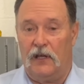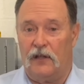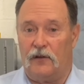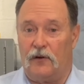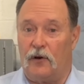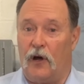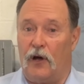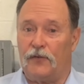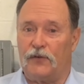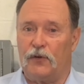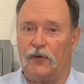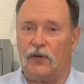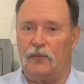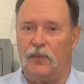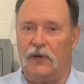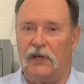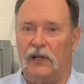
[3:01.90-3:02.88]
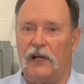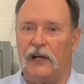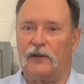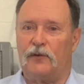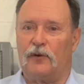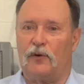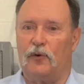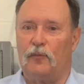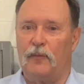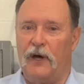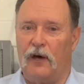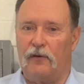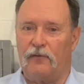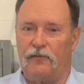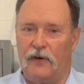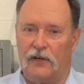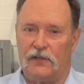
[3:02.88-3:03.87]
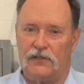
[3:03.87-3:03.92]
There also could be electrical
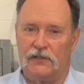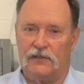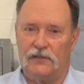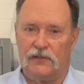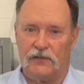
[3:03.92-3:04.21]
malfunctions.